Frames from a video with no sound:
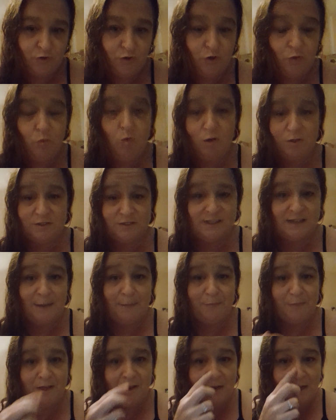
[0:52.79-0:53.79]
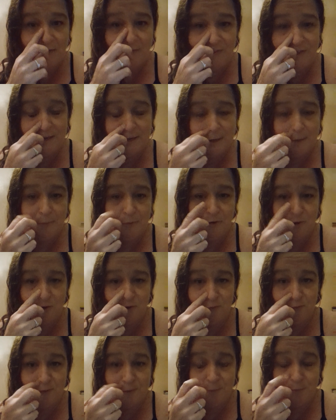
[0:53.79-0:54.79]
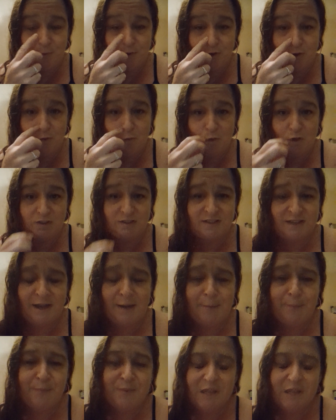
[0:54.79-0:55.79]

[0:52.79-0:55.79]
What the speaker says: WhatsApp. They'll have their number on and put it on WhatsApp.